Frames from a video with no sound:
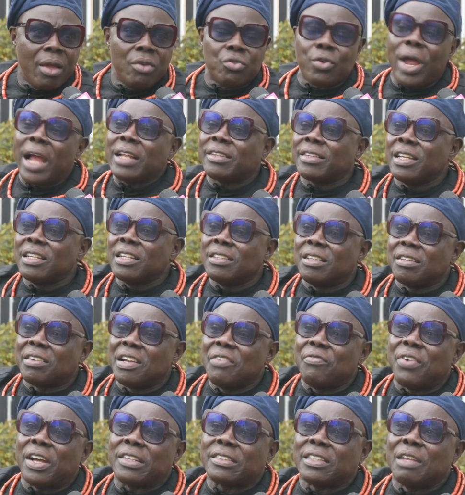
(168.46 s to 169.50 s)
So I think the
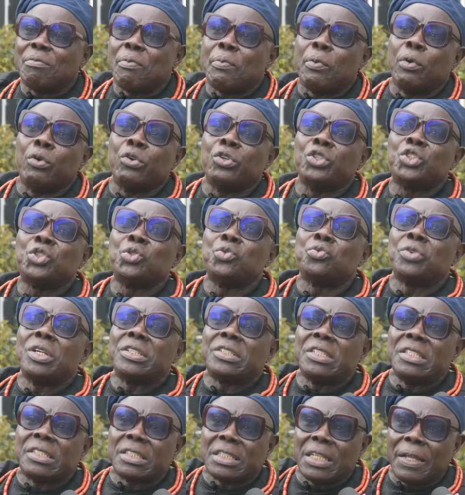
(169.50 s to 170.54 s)
River State people should
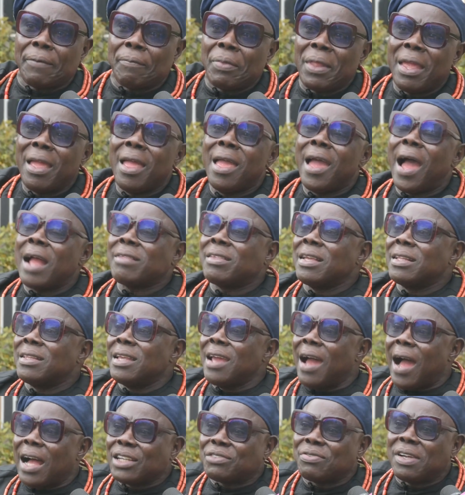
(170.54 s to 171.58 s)
resist him. I think the
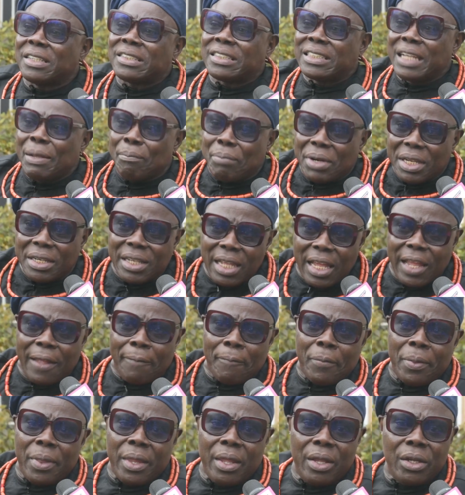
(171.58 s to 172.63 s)
House of Assembly there
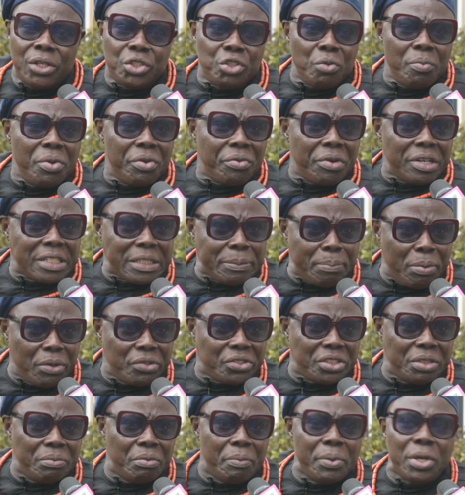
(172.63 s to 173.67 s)
should be
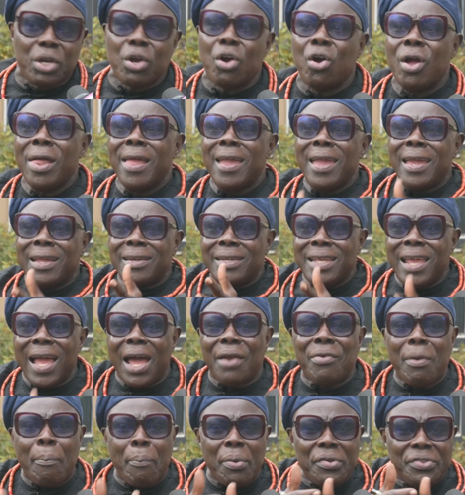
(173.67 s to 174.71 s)
responsible because they
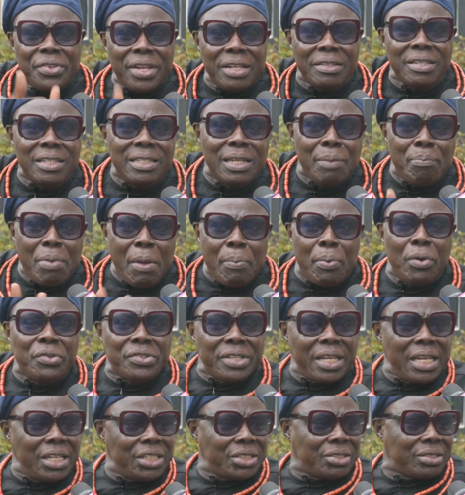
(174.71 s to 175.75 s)
are representing the
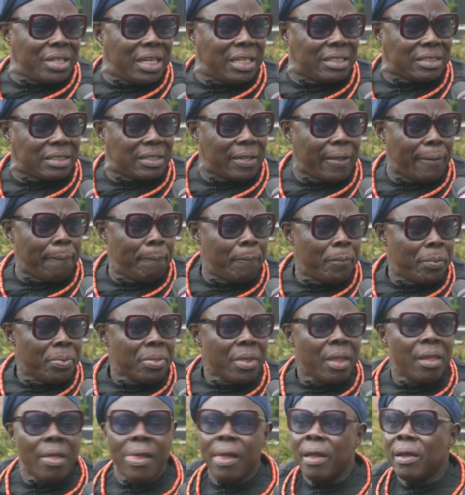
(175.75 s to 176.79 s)
people's interests.
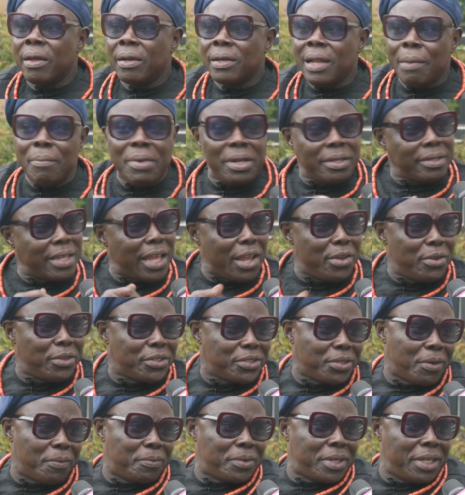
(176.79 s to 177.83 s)
Let me tell you
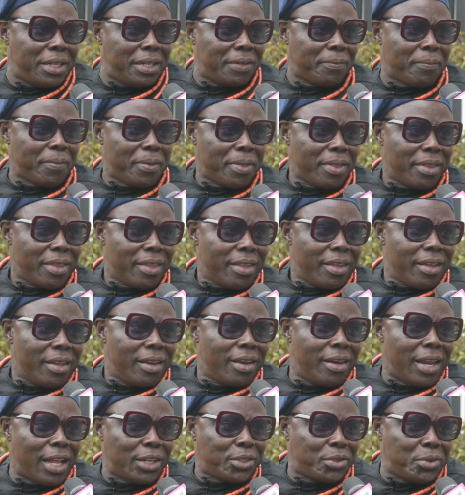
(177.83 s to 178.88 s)
something,
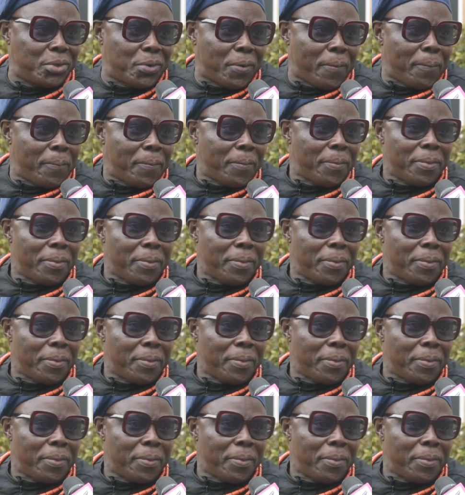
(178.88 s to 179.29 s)
Lato.